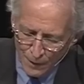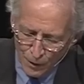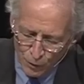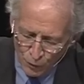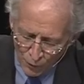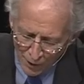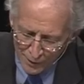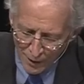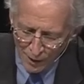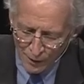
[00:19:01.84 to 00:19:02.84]
nor
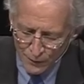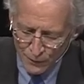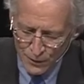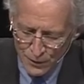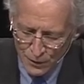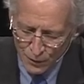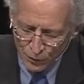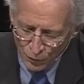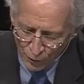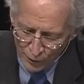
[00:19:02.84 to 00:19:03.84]
idolaters,
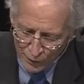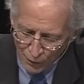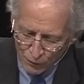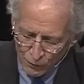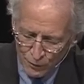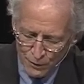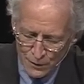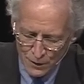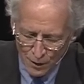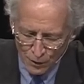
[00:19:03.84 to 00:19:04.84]
nor
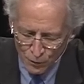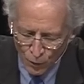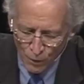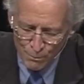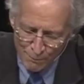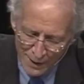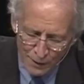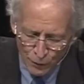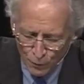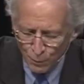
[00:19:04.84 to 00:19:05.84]
adulterers, nor men
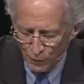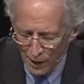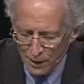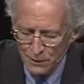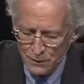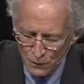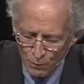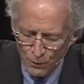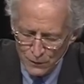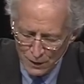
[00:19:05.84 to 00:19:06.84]
who practice
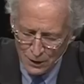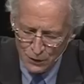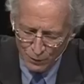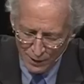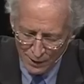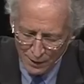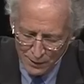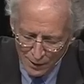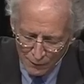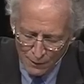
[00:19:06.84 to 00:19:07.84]

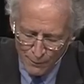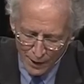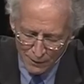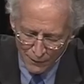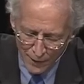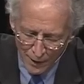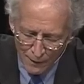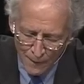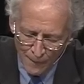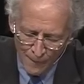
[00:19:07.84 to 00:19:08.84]
homosexuality, I'll come back to that,
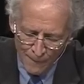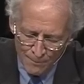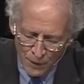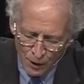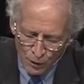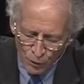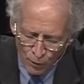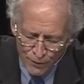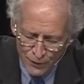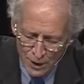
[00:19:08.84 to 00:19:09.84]
nor
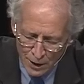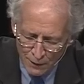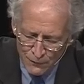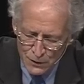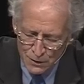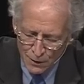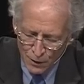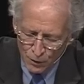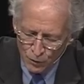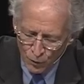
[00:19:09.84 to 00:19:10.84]
thieves,
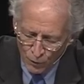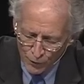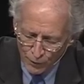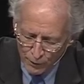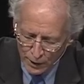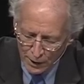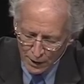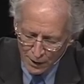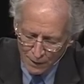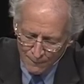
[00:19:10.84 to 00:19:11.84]
nor the greedy,